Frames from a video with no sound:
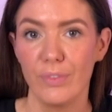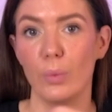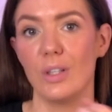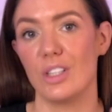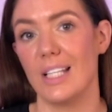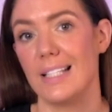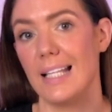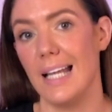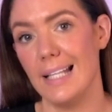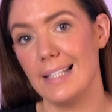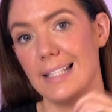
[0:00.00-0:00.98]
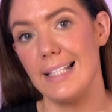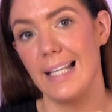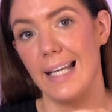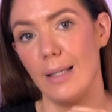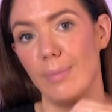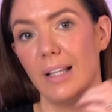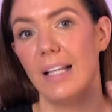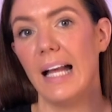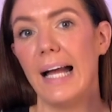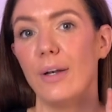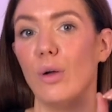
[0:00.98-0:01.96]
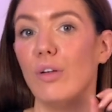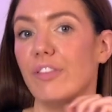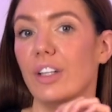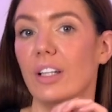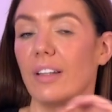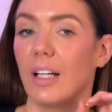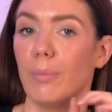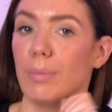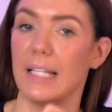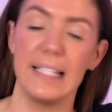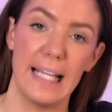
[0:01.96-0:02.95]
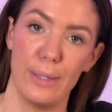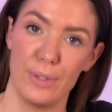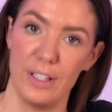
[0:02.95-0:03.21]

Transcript: which says the entity name and often the company's house